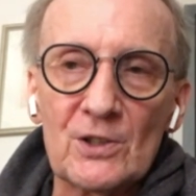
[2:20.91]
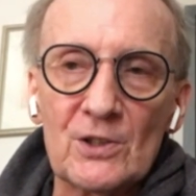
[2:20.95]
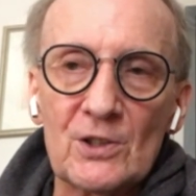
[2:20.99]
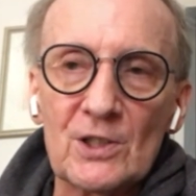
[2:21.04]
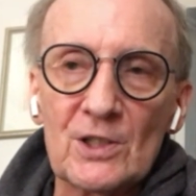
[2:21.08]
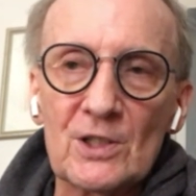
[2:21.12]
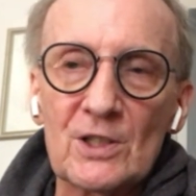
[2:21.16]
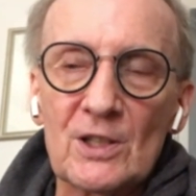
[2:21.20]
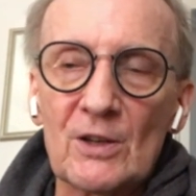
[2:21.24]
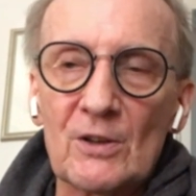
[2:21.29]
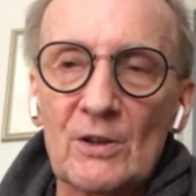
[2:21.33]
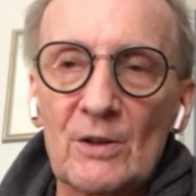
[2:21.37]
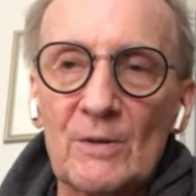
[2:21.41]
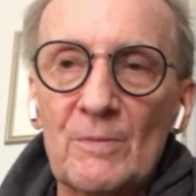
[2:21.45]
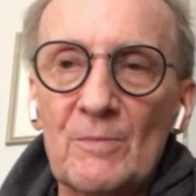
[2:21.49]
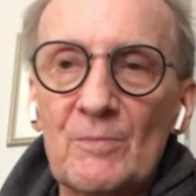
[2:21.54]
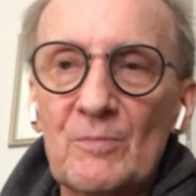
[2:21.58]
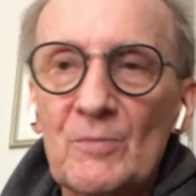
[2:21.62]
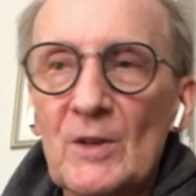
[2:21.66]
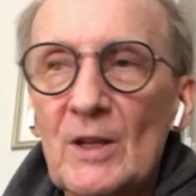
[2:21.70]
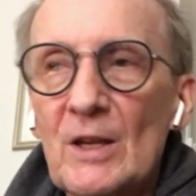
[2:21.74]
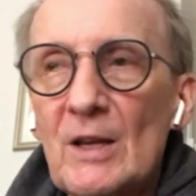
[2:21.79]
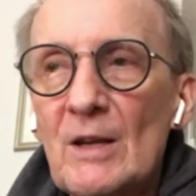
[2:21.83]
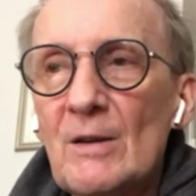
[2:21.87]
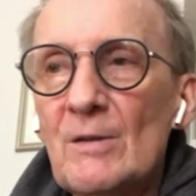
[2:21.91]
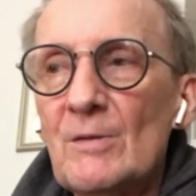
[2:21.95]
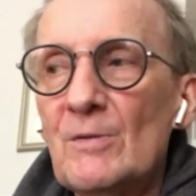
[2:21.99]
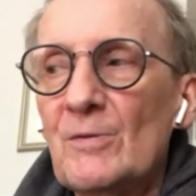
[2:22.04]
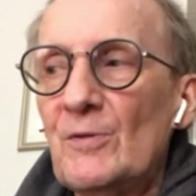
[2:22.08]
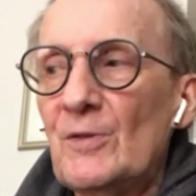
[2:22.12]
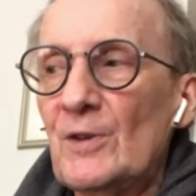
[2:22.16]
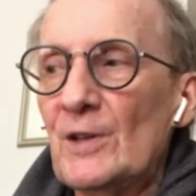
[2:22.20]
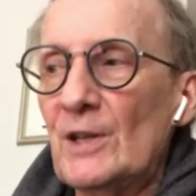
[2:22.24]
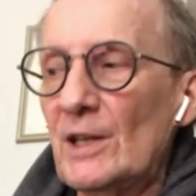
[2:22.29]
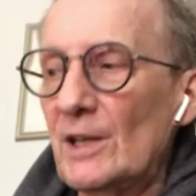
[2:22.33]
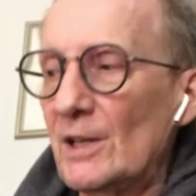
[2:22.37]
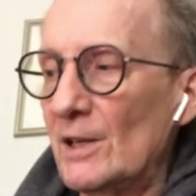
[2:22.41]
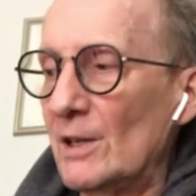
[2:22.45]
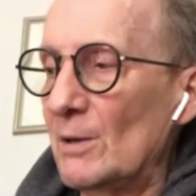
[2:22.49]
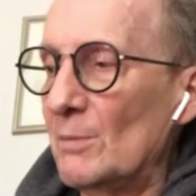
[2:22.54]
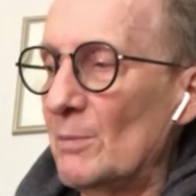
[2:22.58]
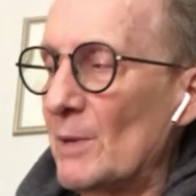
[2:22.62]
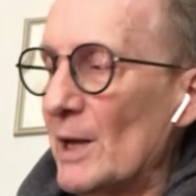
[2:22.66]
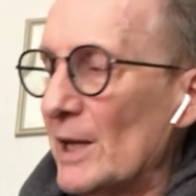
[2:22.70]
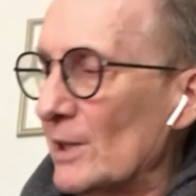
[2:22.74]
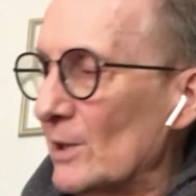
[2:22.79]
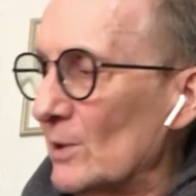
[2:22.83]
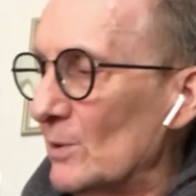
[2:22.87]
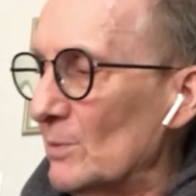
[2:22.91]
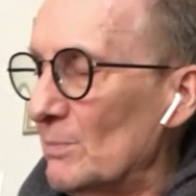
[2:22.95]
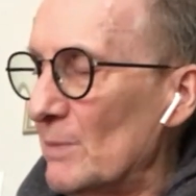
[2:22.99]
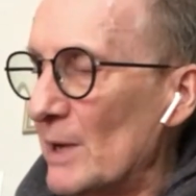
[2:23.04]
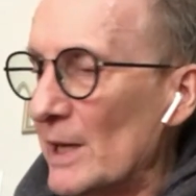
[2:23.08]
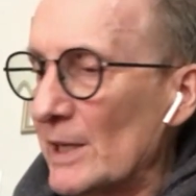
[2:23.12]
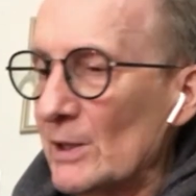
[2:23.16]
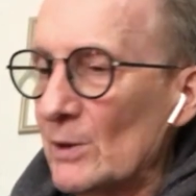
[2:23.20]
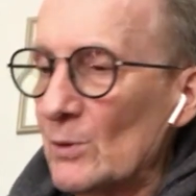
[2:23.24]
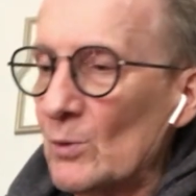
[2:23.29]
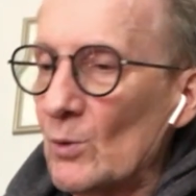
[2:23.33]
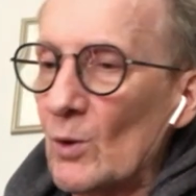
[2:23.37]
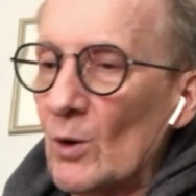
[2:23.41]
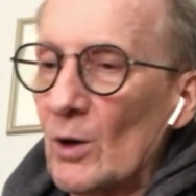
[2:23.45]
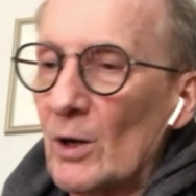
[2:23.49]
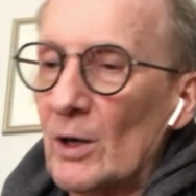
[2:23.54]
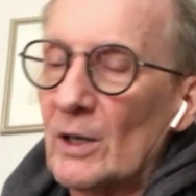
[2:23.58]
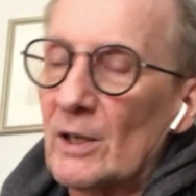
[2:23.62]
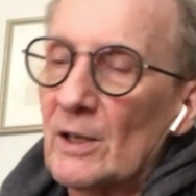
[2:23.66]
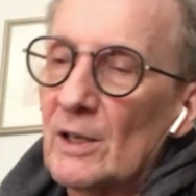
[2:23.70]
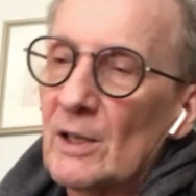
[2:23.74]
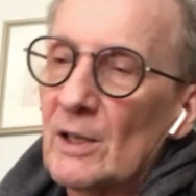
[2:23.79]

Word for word: You're just there to fit in and make it work.